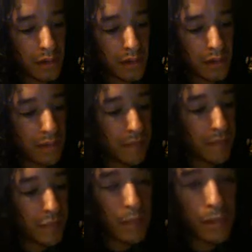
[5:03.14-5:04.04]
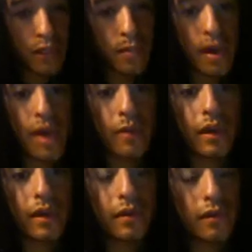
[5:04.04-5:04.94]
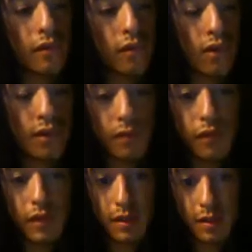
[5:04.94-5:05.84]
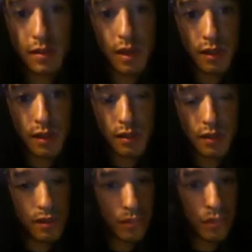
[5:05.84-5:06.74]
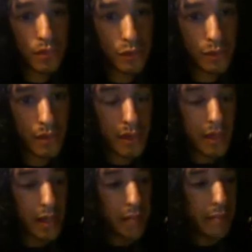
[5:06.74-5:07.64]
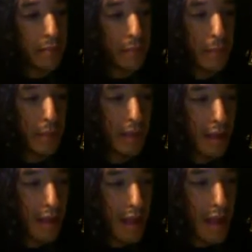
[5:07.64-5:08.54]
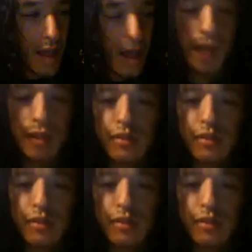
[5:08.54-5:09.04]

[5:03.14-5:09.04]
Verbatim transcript: um, jumping on the bandwagon of quantum physics and consciousness and buddhism but i